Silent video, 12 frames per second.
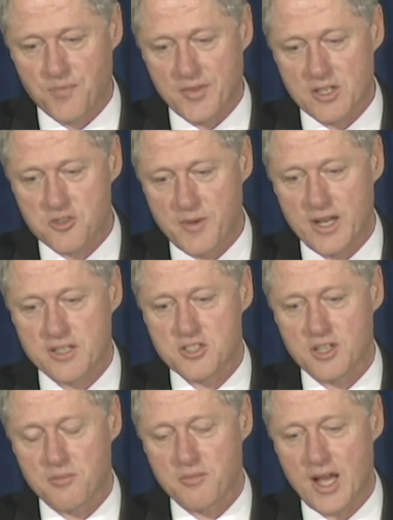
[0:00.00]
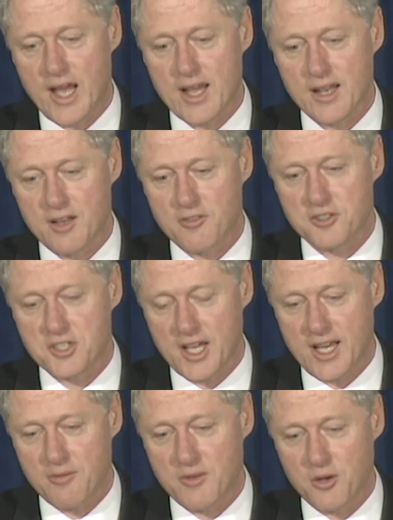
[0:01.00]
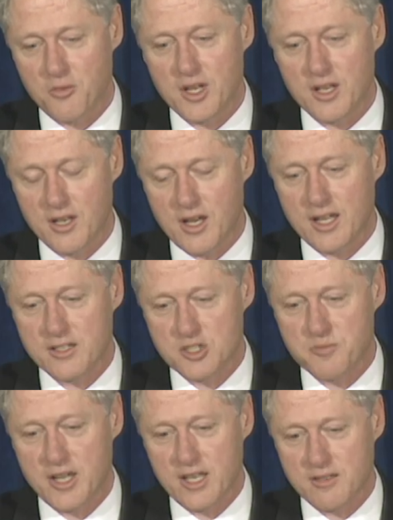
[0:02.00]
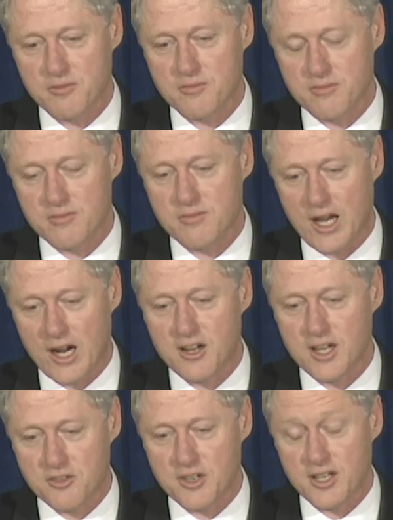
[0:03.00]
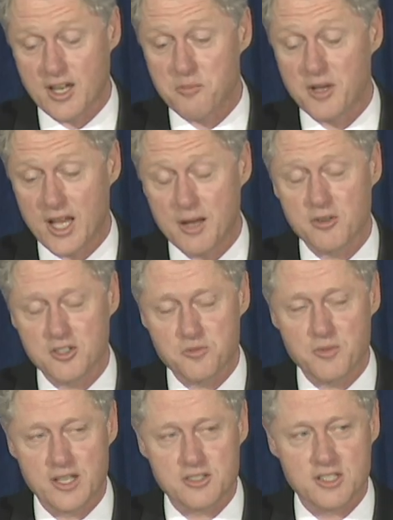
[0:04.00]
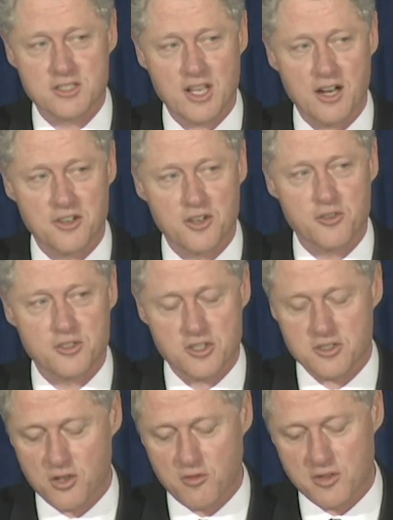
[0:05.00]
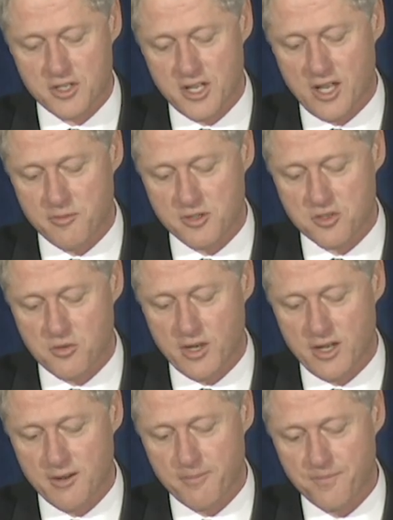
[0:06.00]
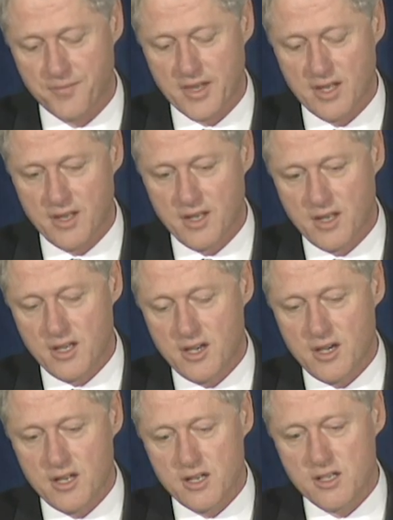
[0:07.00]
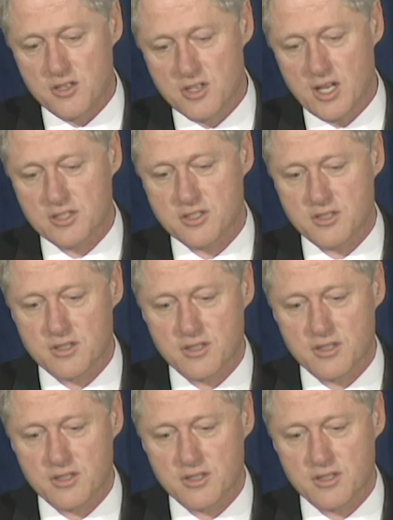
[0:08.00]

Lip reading: spend some high-level time that we had not spent, our country had not been able to spend since our differences over Tiananmen Square, just